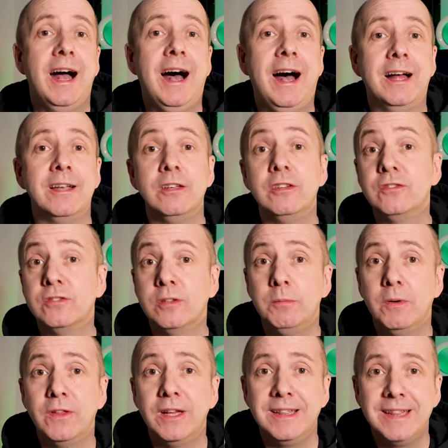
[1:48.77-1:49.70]
and
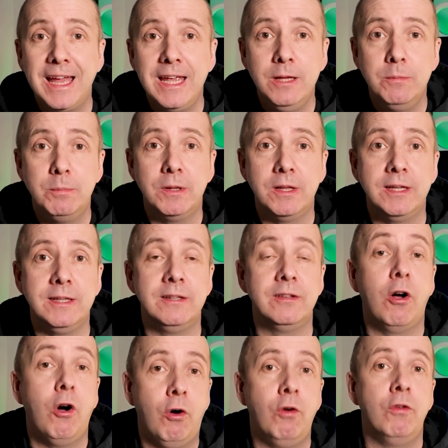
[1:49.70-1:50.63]
some of the
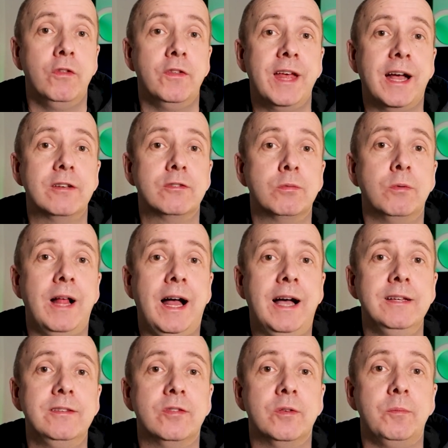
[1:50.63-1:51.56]
labeling on the actual
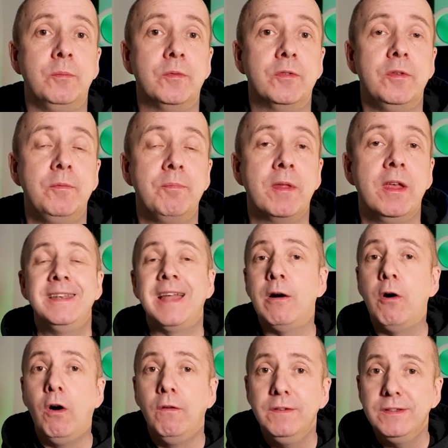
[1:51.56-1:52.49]
items.
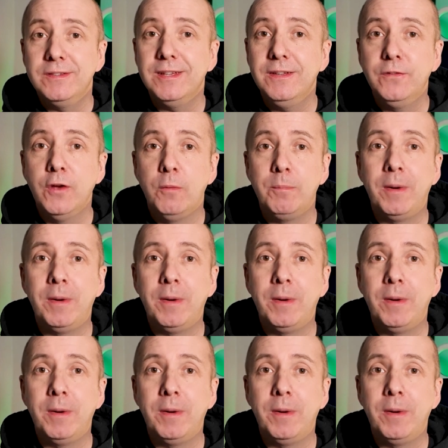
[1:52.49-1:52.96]
Now, obviously, if you're